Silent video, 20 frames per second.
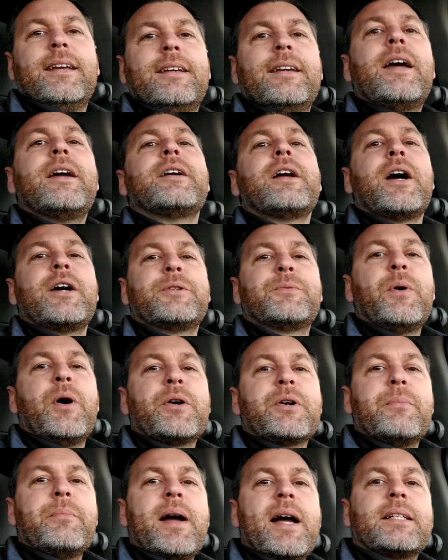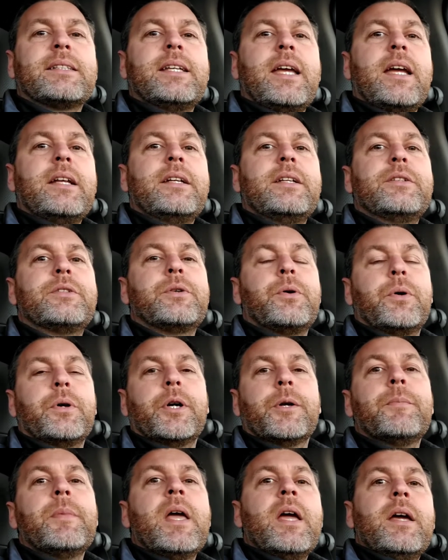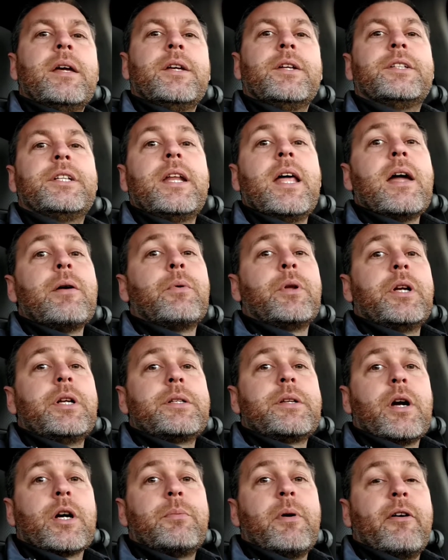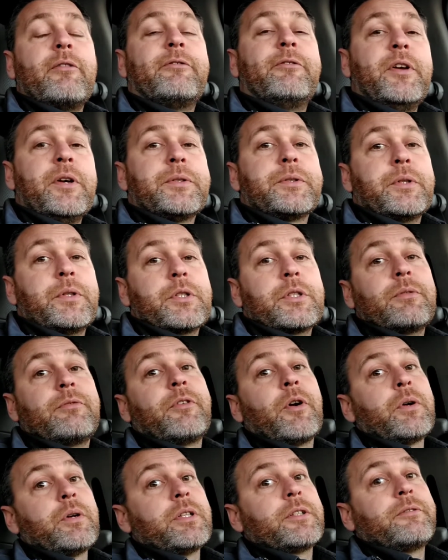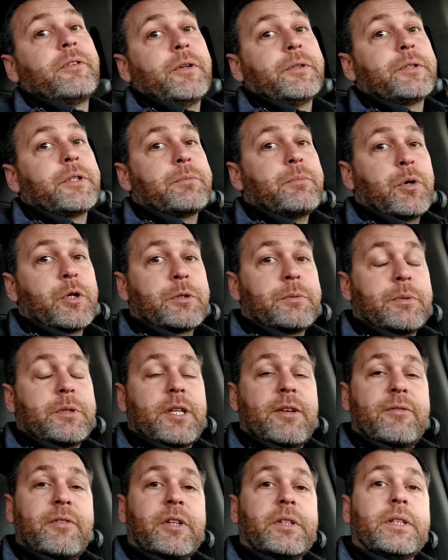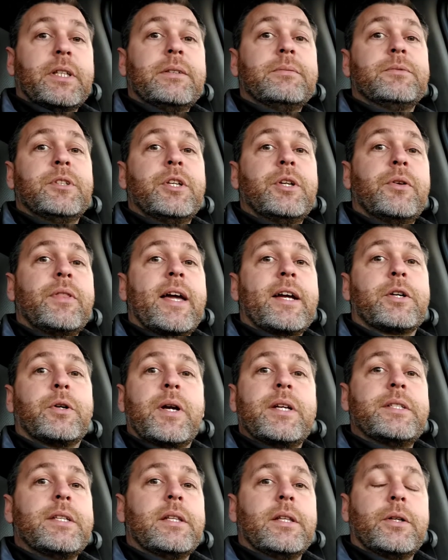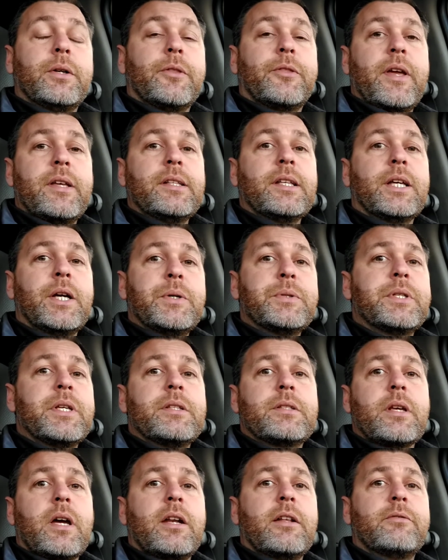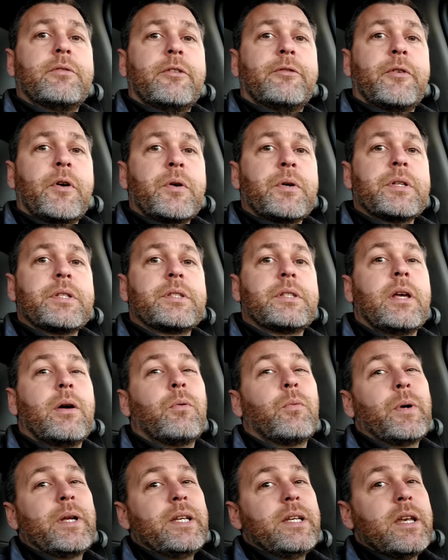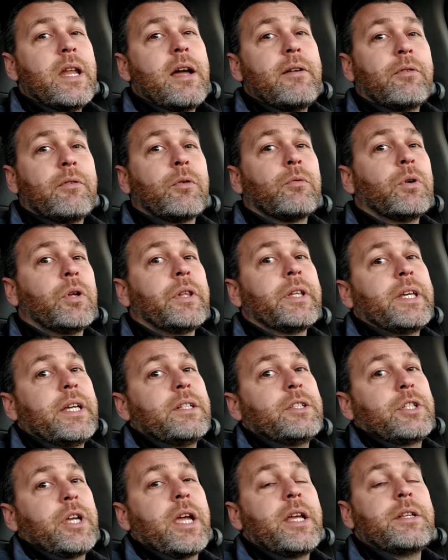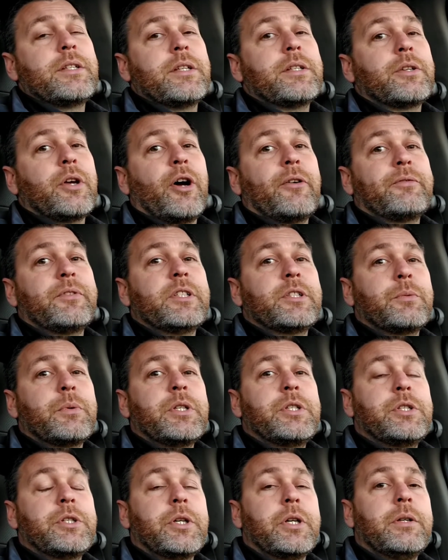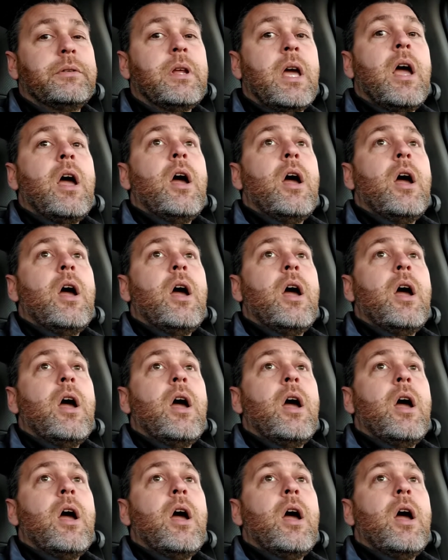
Hey guys, welcome back to Andy's Corner. You know, today I wanted to talk about filters, furnace filters more specifically. You know, that crazy little thing that goes inside of a furnace that we never really get changed as often as we should,